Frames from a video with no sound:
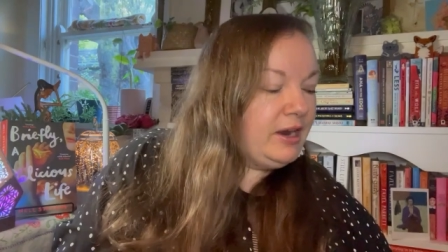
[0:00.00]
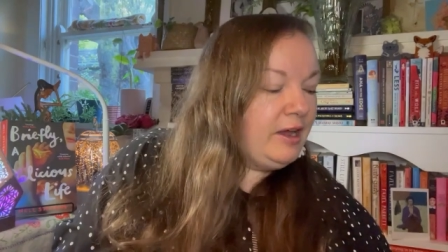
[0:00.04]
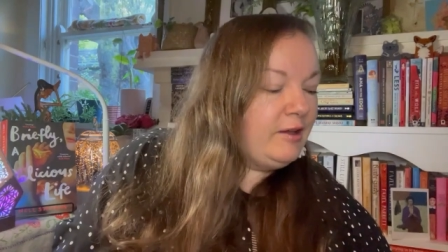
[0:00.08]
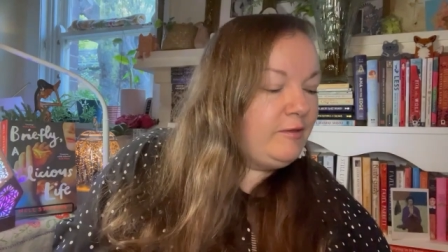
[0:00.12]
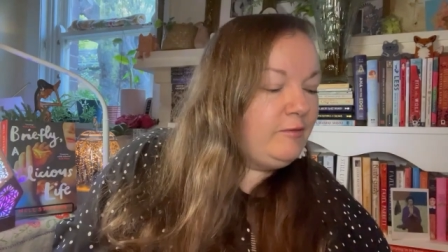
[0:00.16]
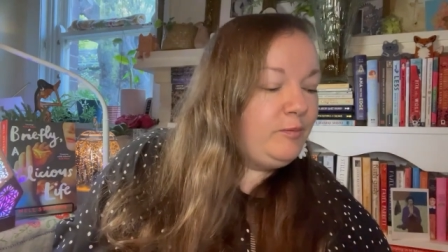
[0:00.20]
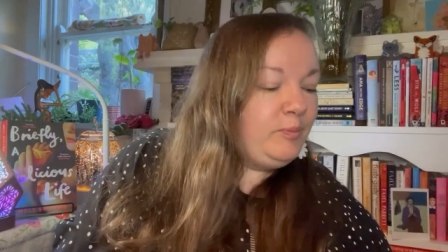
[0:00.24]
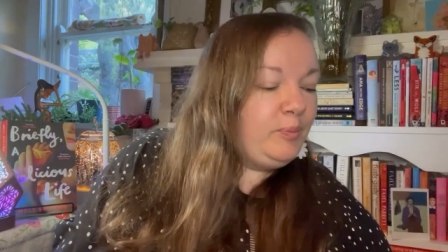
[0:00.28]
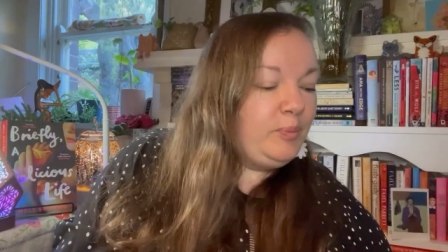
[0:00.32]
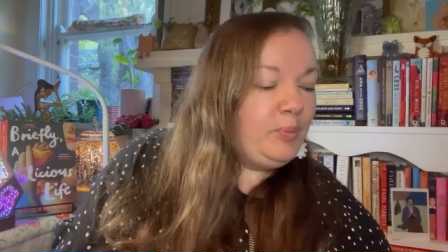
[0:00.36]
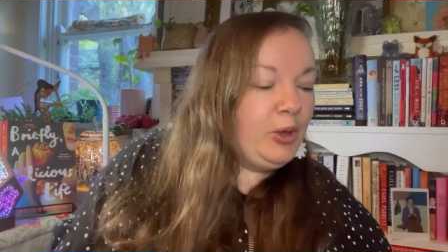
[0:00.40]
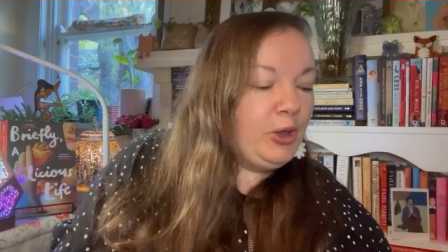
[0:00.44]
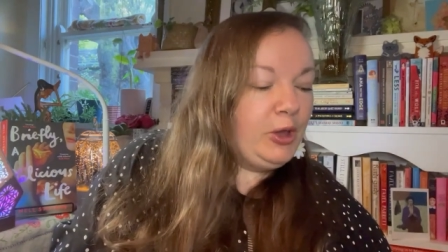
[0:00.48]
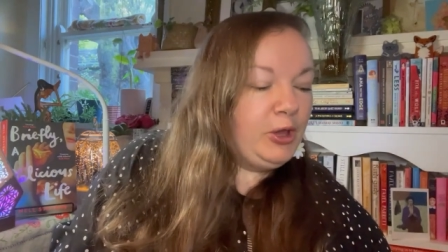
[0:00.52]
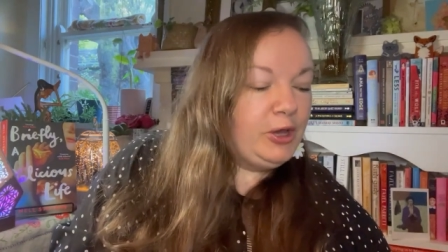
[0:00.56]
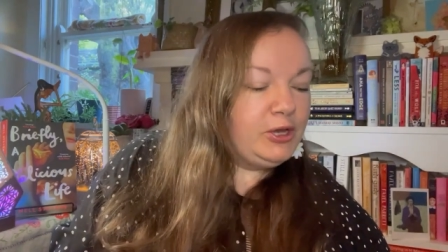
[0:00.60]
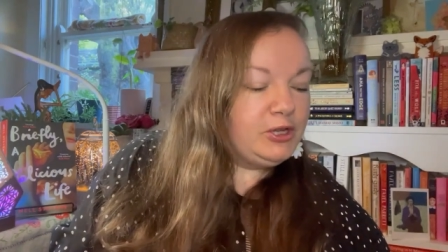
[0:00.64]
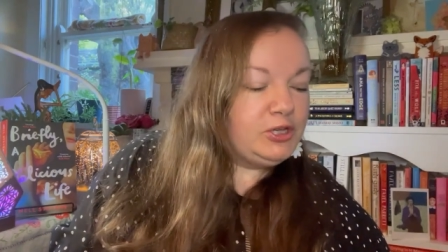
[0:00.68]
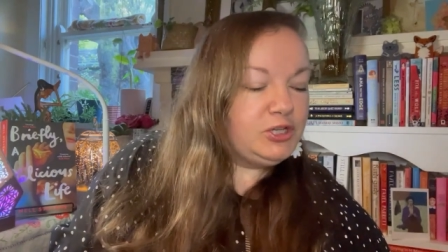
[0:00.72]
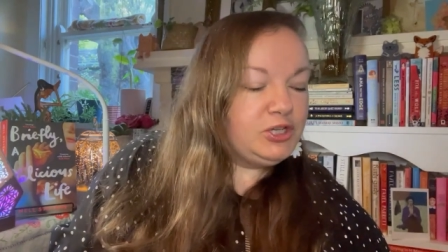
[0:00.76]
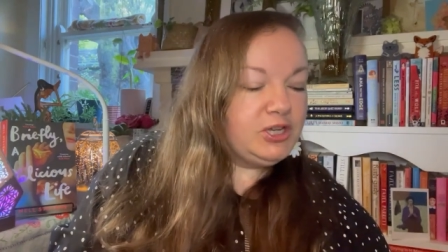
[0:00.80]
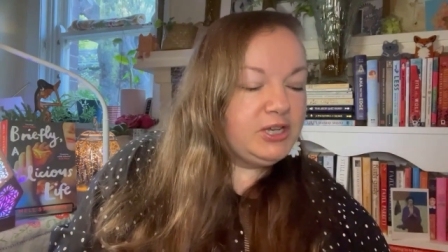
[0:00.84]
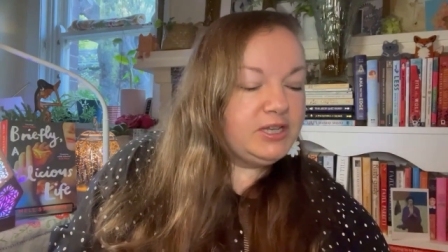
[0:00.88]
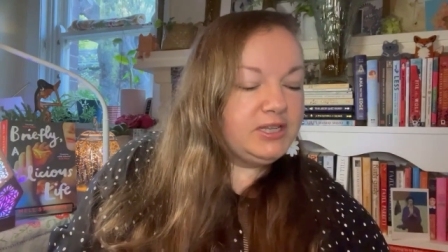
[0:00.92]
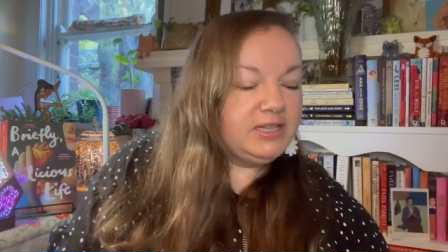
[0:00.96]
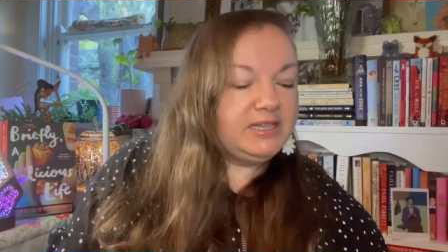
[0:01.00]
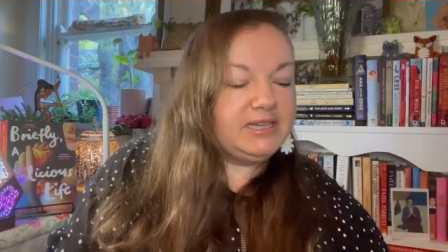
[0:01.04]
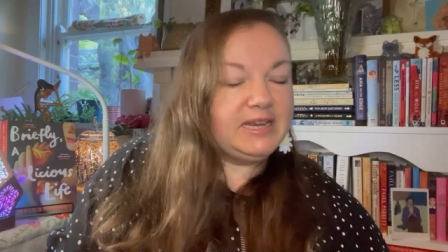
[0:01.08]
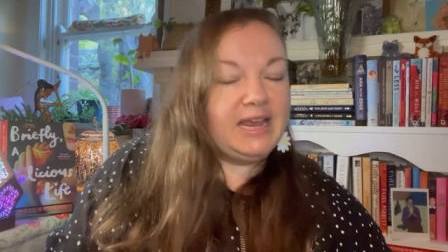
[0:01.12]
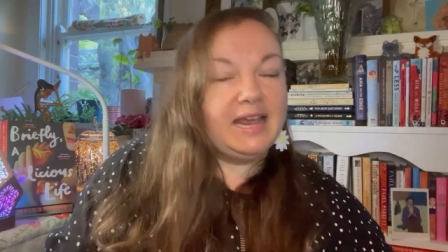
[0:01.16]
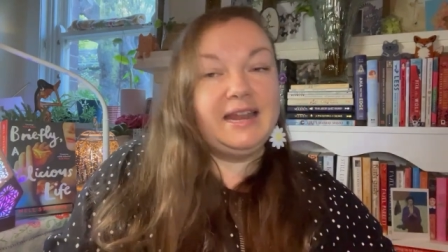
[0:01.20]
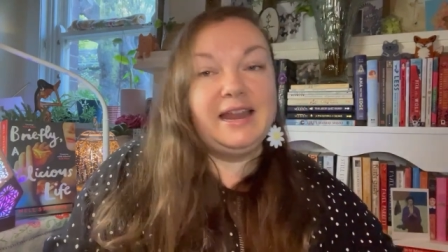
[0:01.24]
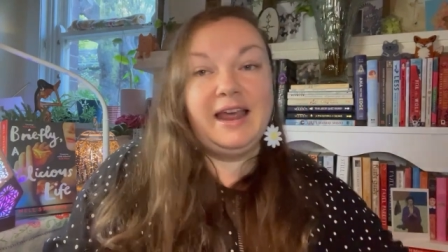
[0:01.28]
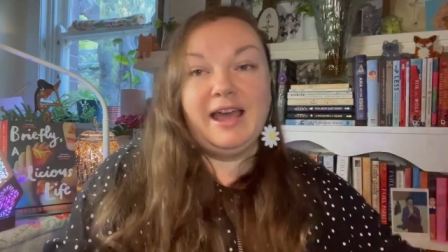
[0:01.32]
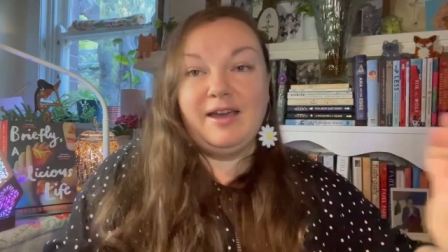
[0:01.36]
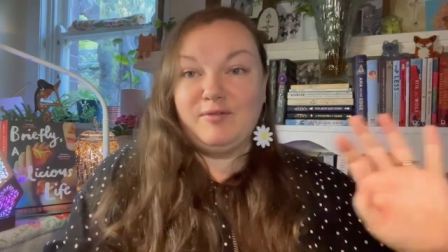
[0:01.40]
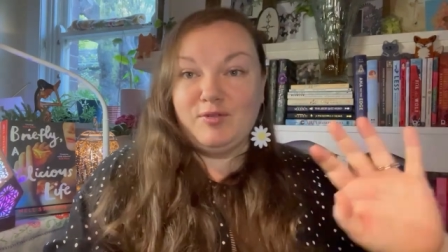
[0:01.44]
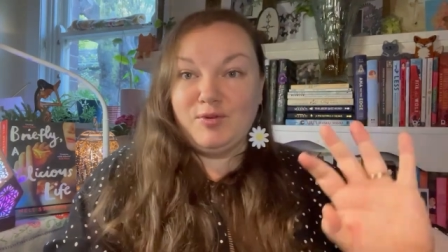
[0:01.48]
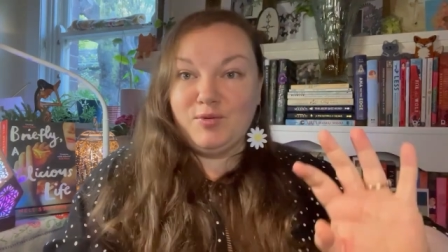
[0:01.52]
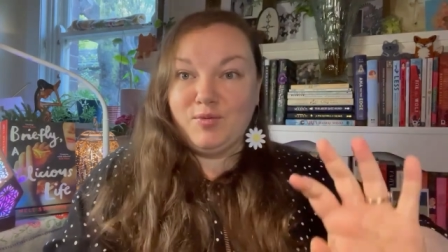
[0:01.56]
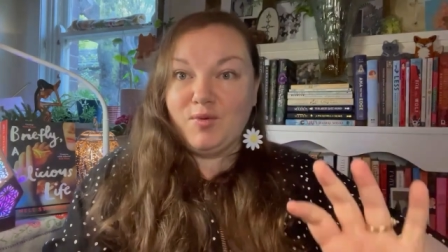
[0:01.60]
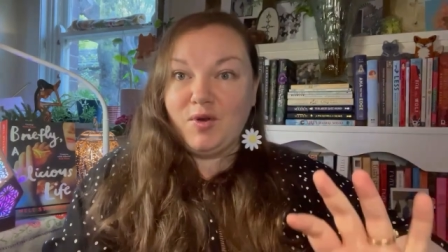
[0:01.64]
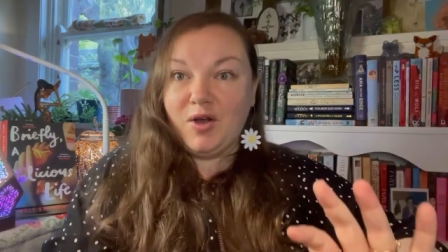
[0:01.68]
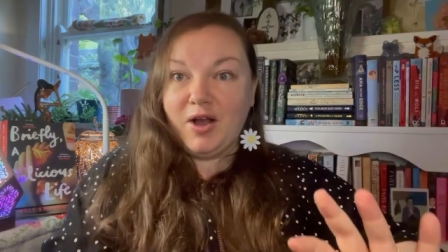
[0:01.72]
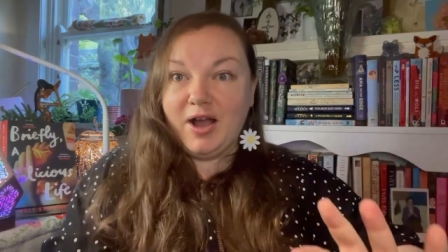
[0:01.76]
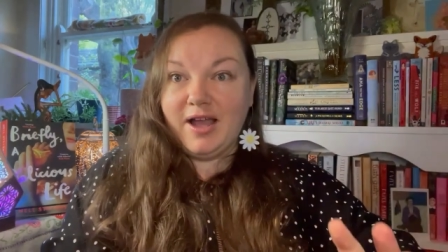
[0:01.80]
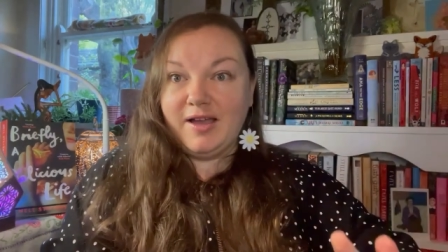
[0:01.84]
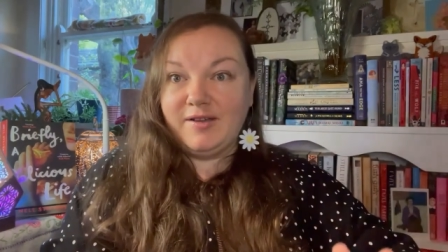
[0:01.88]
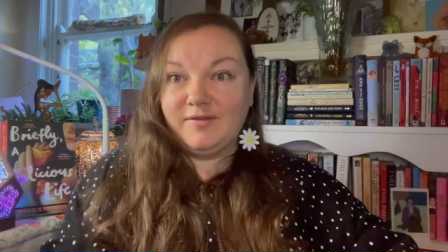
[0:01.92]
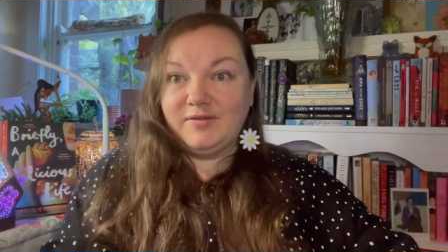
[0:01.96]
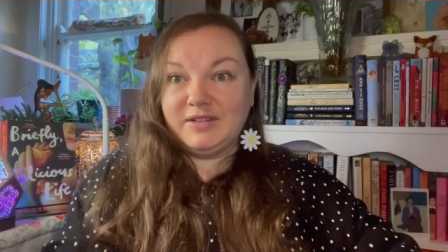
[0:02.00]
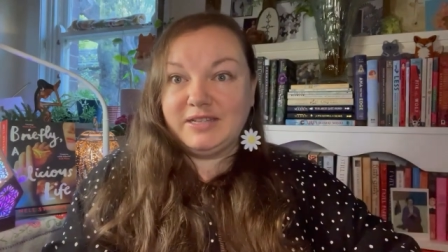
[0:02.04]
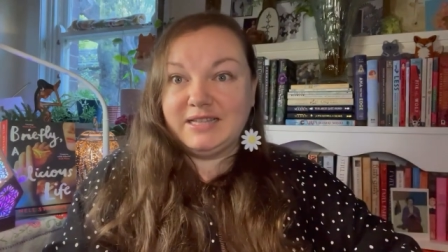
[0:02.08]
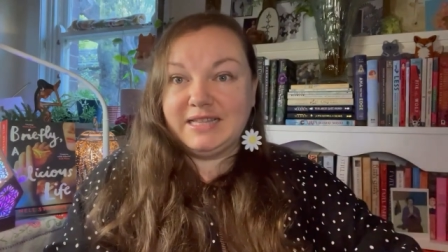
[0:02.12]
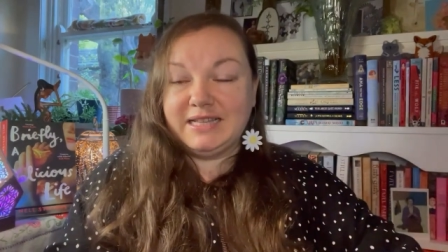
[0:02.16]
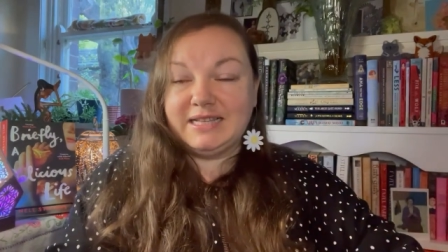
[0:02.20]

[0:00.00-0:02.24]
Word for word: I've purchased and have arrived